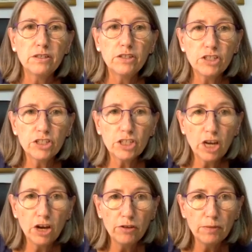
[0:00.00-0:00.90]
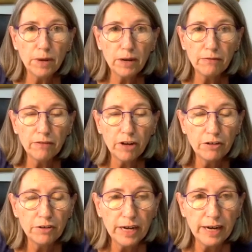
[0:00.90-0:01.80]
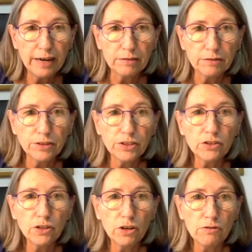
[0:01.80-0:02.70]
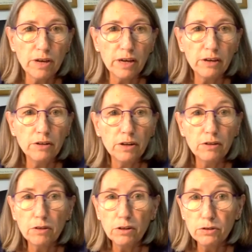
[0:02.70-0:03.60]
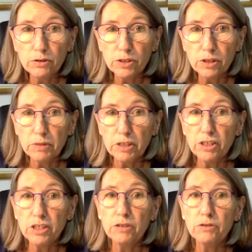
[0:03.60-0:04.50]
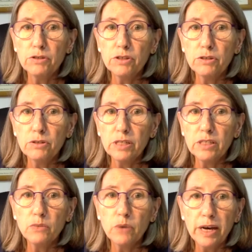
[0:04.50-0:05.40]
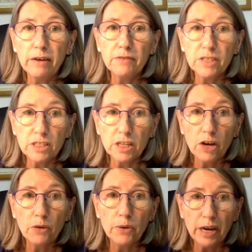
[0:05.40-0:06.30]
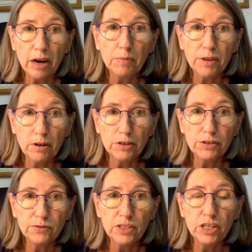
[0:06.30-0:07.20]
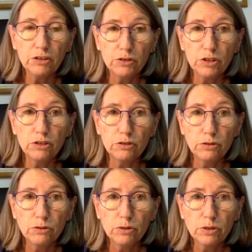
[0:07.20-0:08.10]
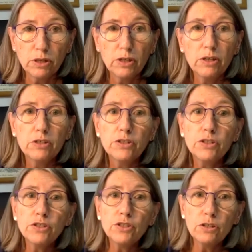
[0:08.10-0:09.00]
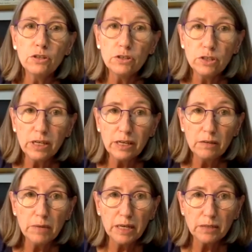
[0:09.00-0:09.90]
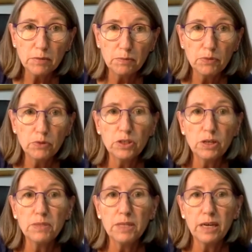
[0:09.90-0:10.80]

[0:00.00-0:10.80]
to slow the blood flow down so that you don't lose so much CO2. It's a way of slowing up the loss of CO2. So as soon as you get your maximum pause up to